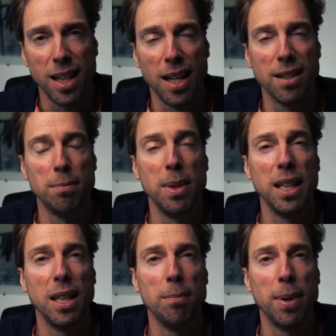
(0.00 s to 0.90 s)
has a
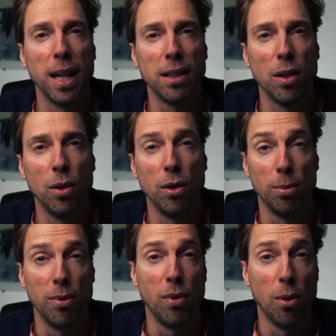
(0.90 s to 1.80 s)
big impact on your
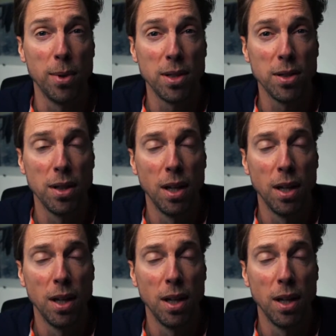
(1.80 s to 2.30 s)
performance.